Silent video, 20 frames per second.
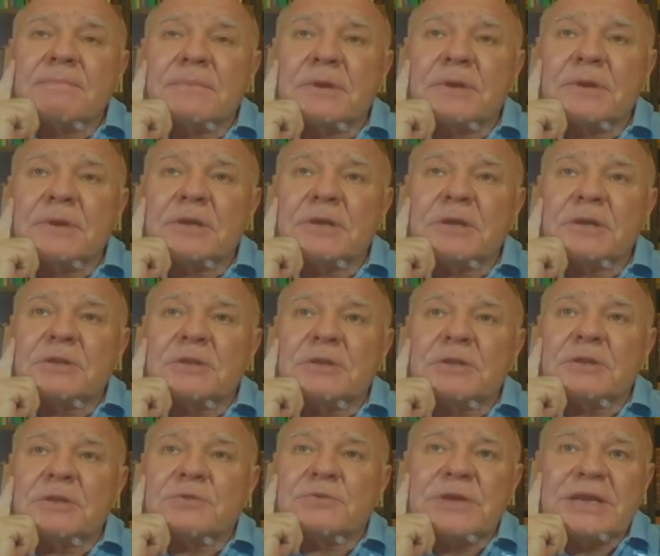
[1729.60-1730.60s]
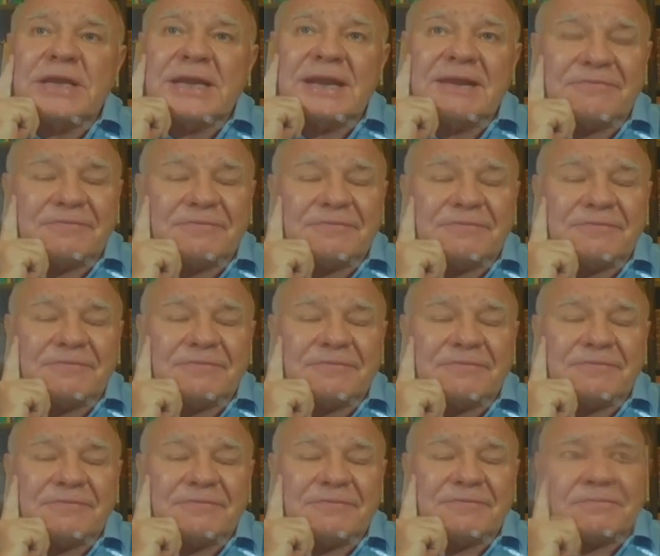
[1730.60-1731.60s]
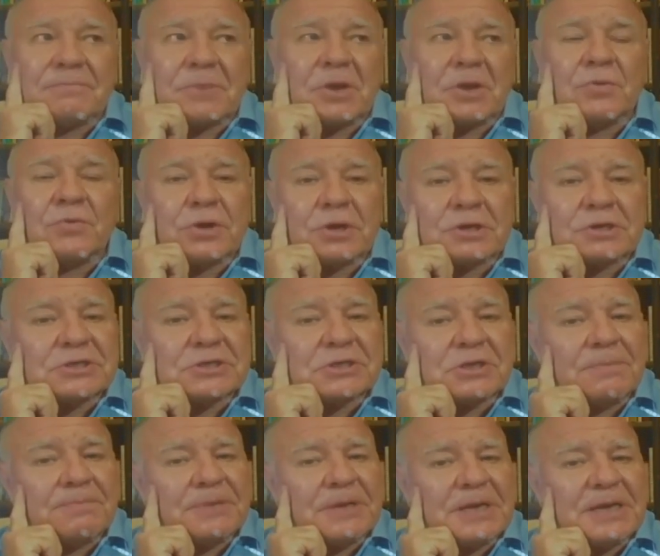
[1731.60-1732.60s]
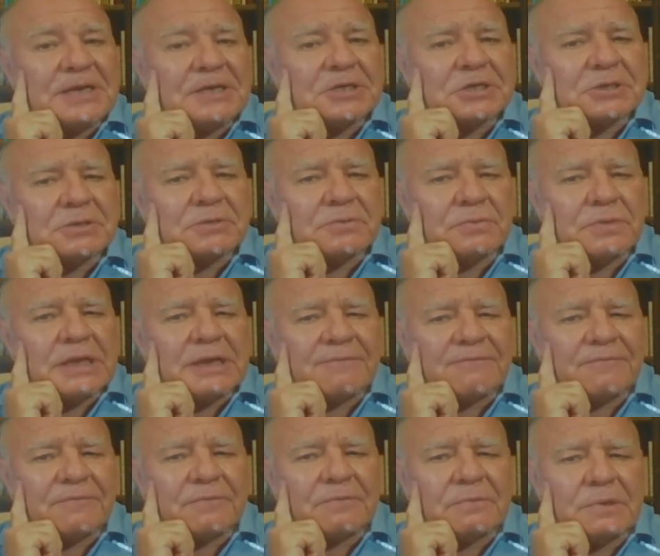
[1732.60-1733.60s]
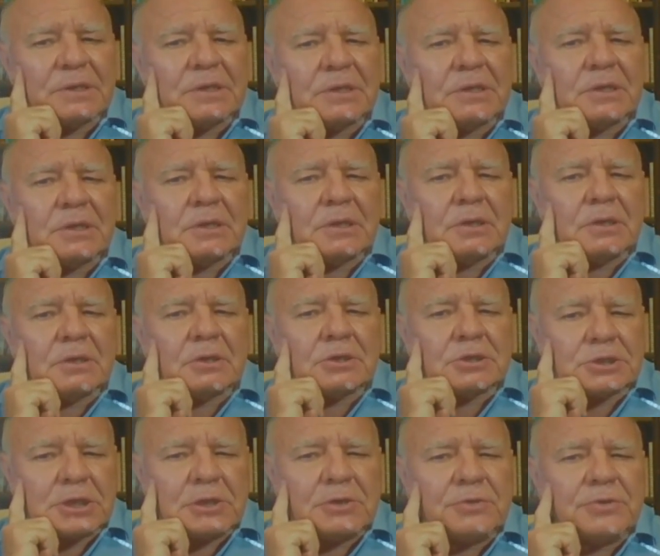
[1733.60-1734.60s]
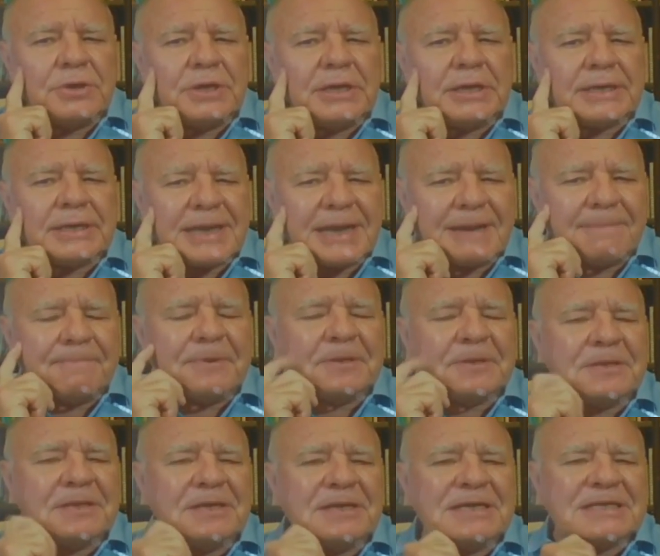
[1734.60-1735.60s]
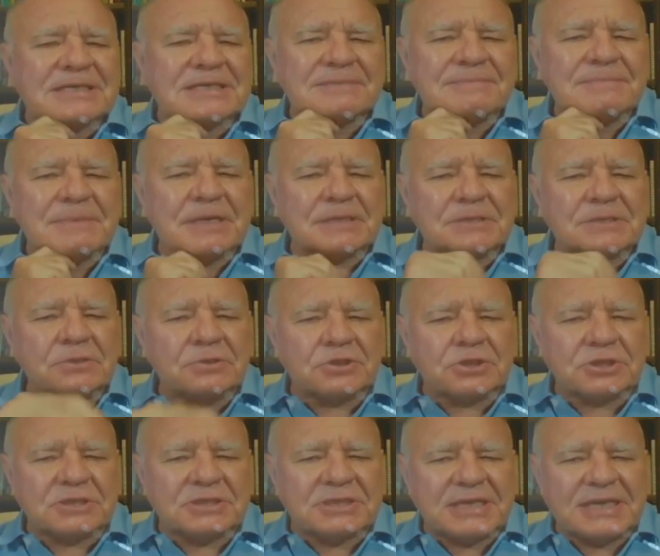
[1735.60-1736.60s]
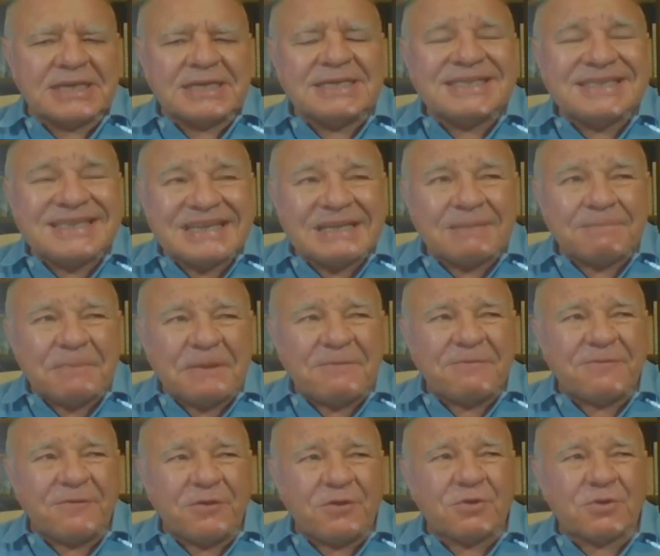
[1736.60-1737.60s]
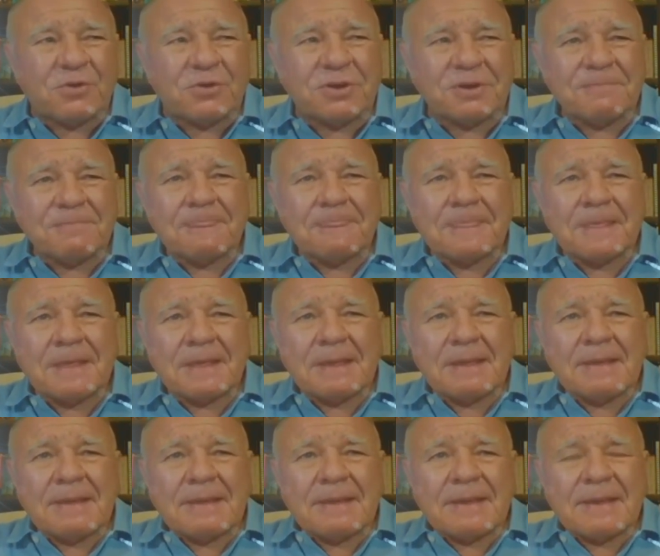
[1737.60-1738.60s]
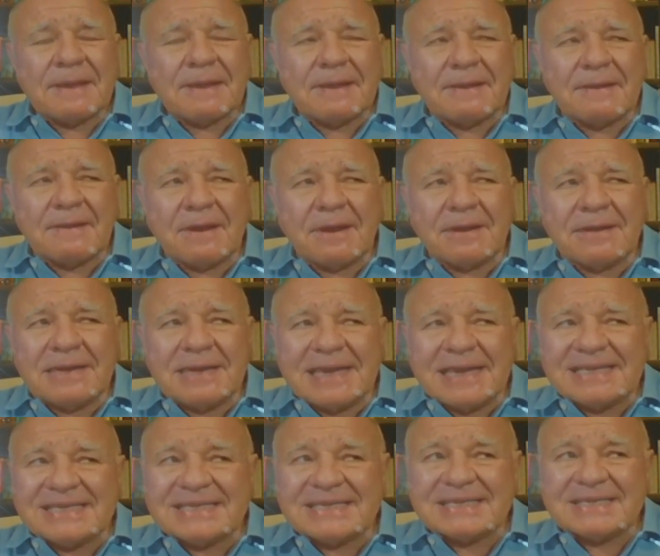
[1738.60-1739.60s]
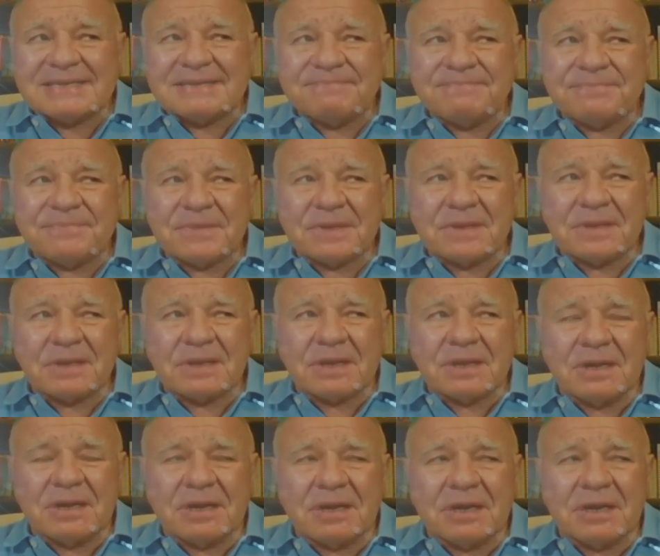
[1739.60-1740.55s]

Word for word: But we have maybe a worse combination. We have crony capitalism, as you just hinted before. Uh, unless a